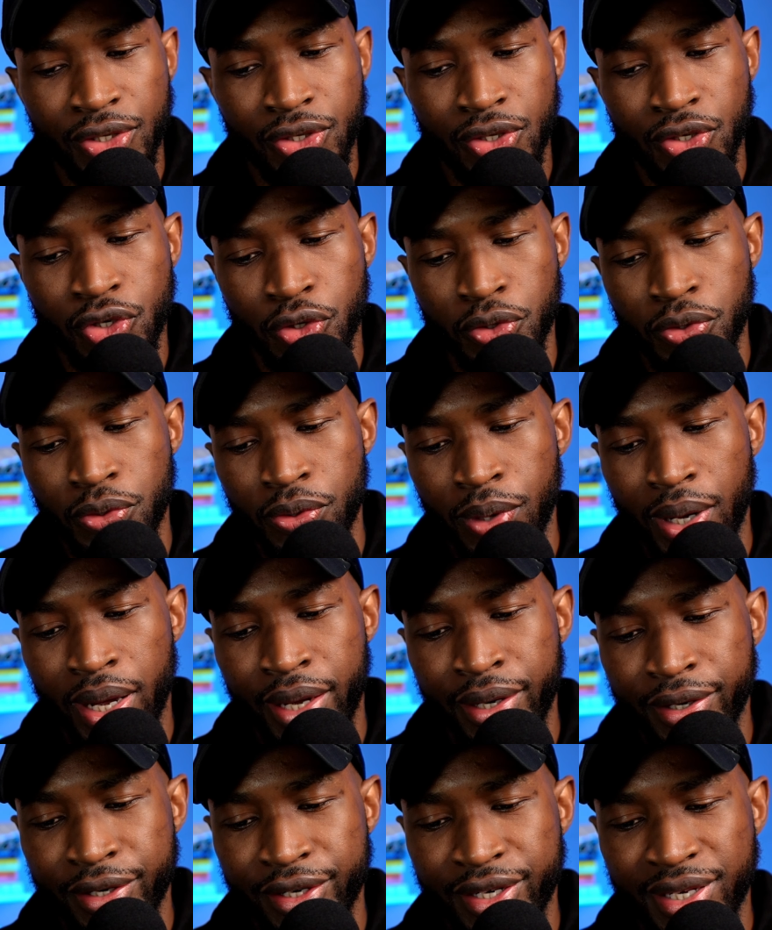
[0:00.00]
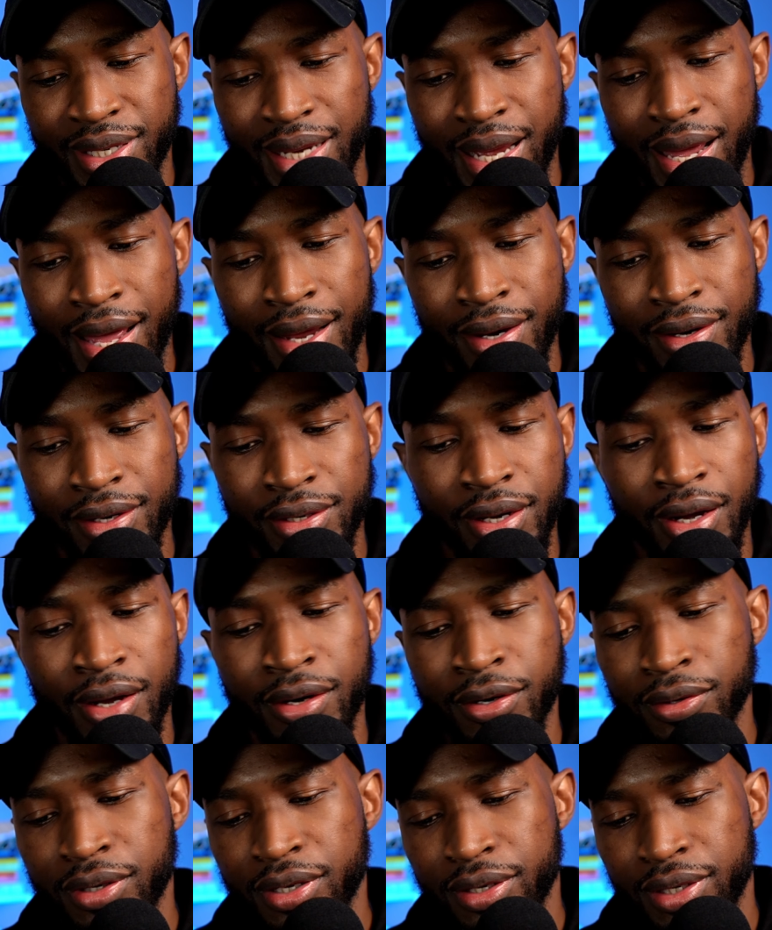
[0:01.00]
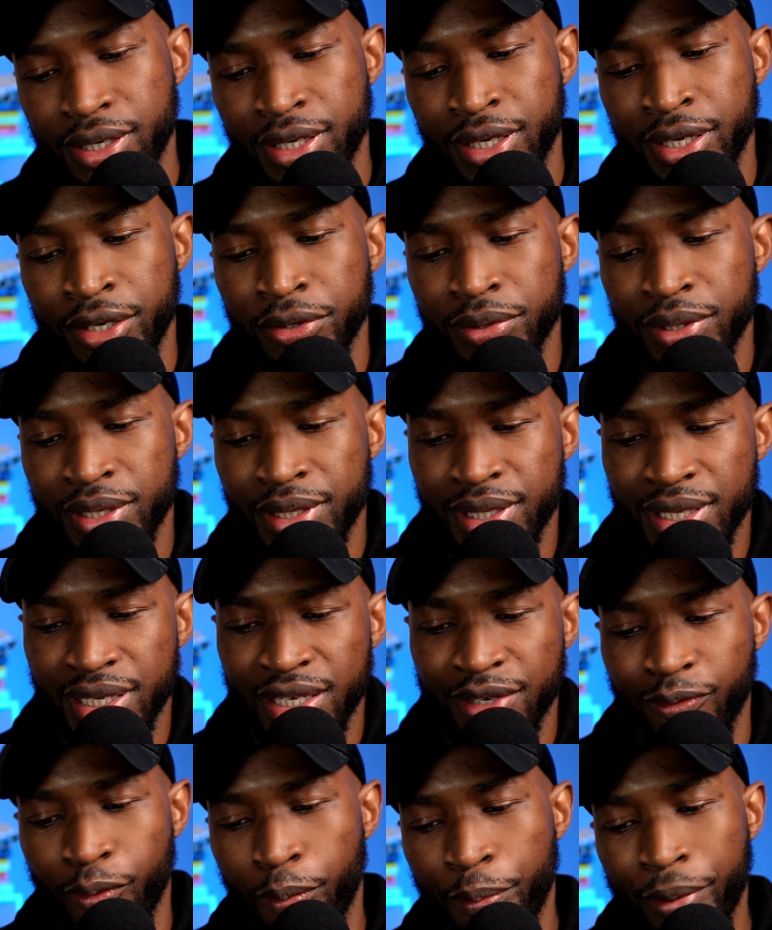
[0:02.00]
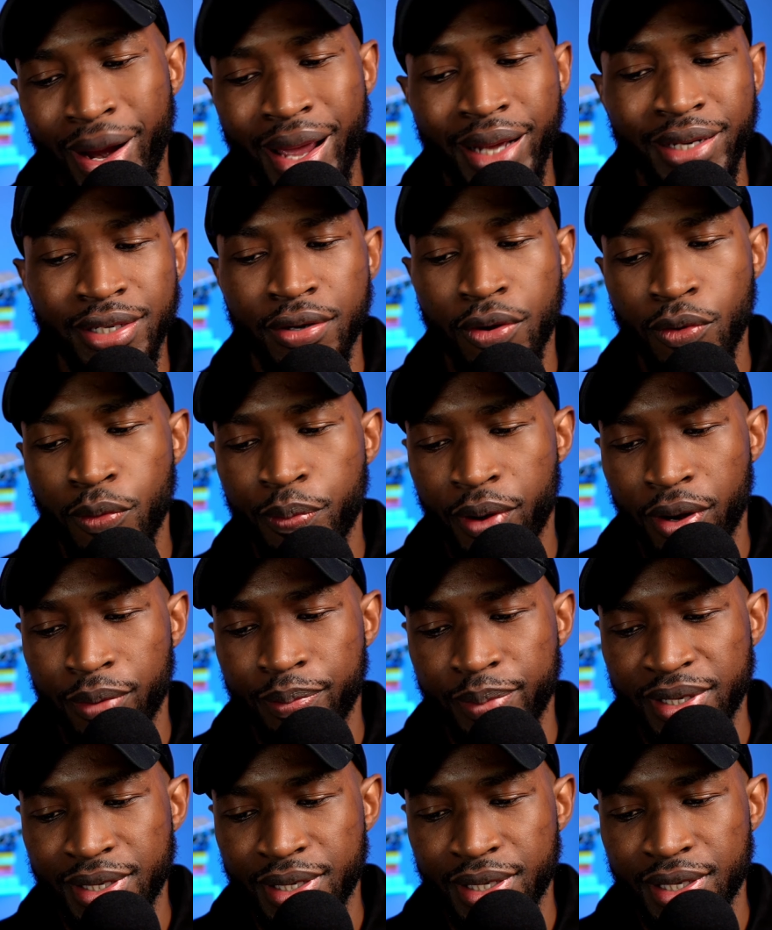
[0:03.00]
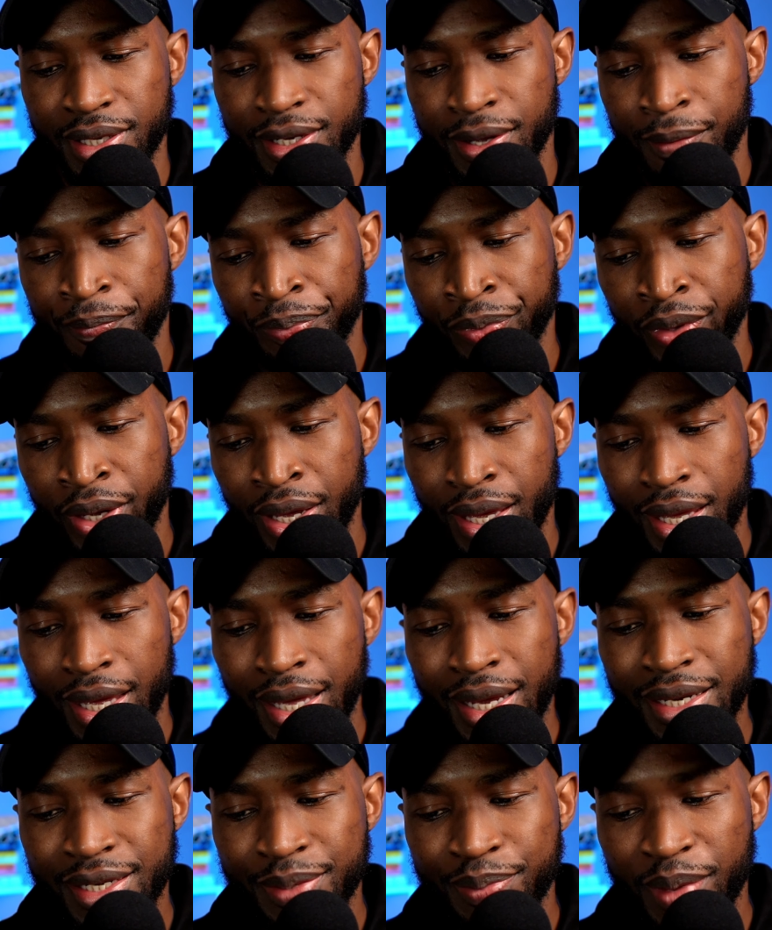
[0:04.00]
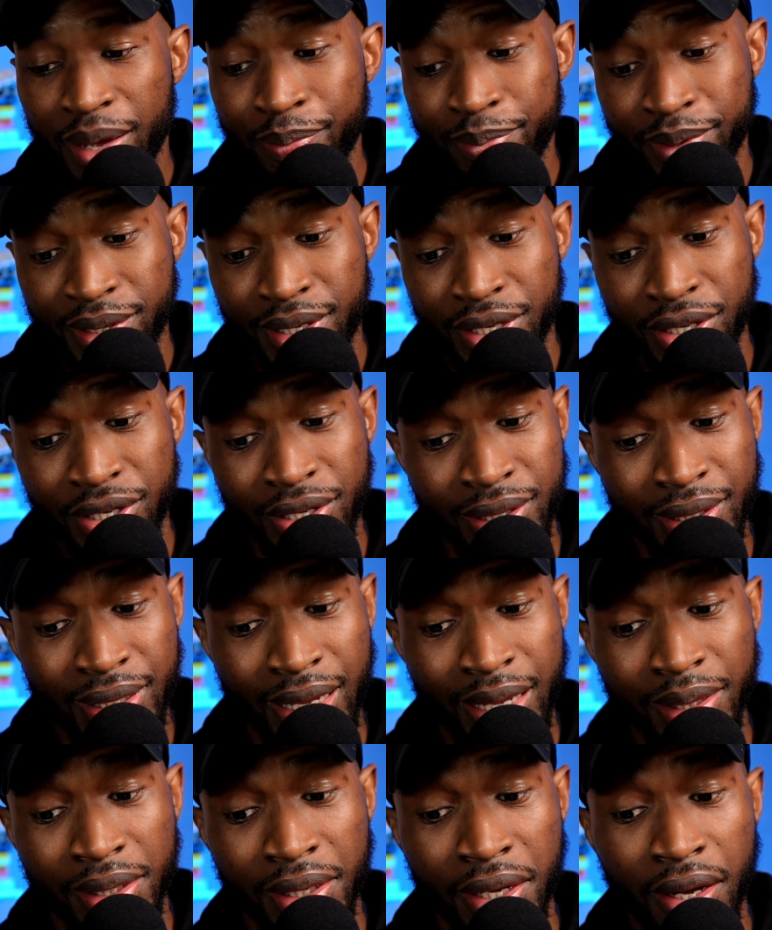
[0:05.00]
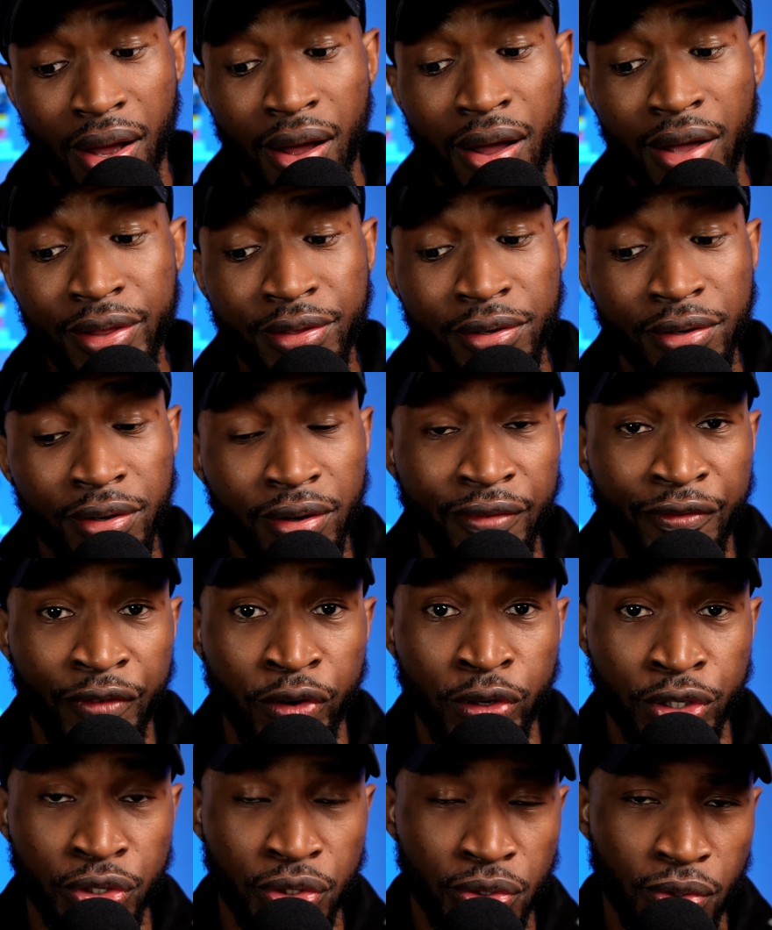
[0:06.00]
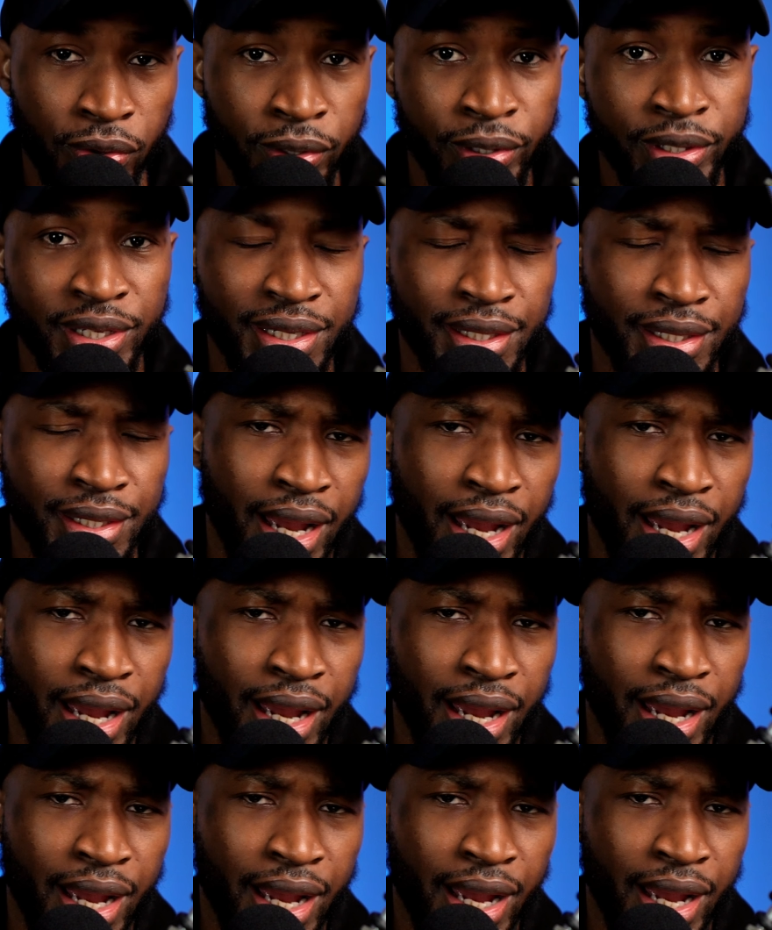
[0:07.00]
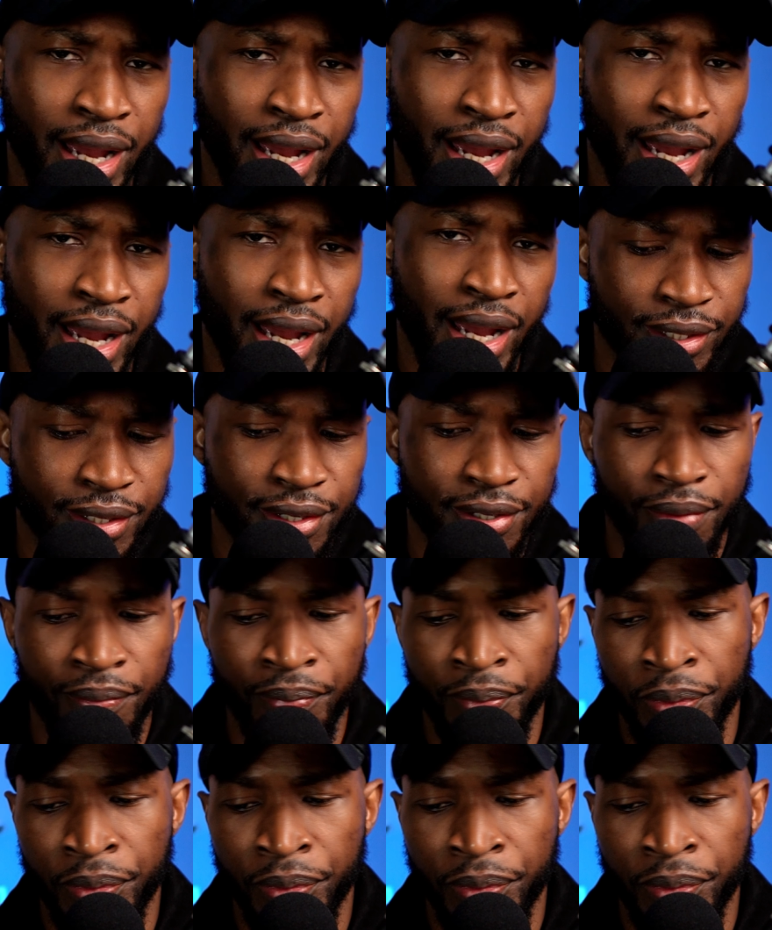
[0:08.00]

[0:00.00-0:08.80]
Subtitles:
to understand, Donald continues and says, for practical purposes, it is my position that the author of our stories is actually us.